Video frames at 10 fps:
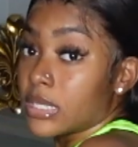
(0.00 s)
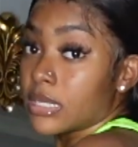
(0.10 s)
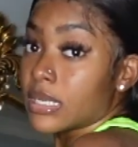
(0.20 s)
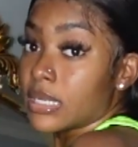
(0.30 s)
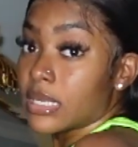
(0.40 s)

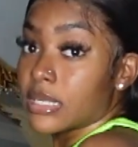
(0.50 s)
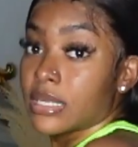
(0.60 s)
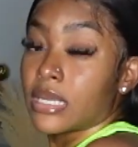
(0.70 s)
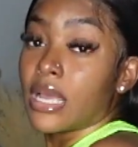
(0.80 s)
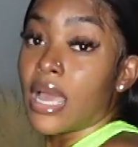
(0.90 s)
like that
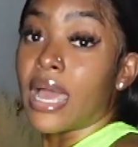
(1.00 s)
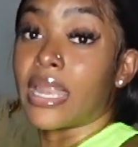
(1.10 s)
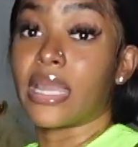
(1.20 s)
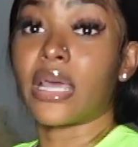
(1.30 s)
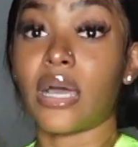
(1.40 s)

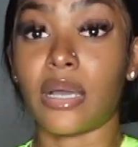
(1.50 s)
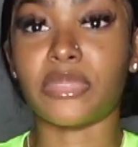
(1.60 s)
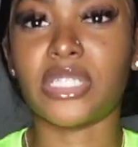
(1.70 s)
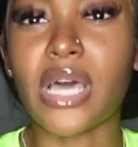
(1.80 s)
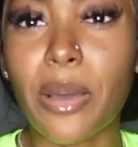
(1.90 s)
and um,
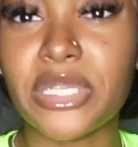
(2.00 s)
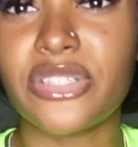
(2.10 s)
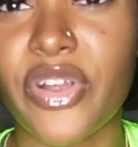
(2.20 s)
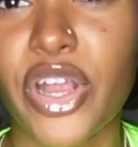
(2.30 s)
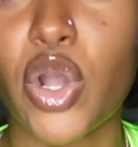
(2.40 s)
the top is
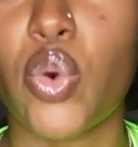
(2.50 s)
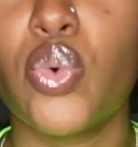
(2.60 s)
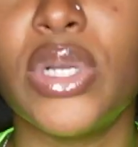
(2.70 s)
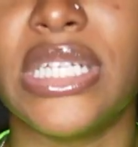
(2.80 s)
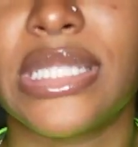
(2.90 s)
very
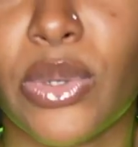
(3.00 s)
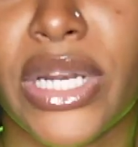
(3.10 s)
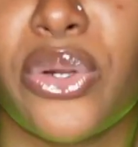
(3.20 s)
cool it's one of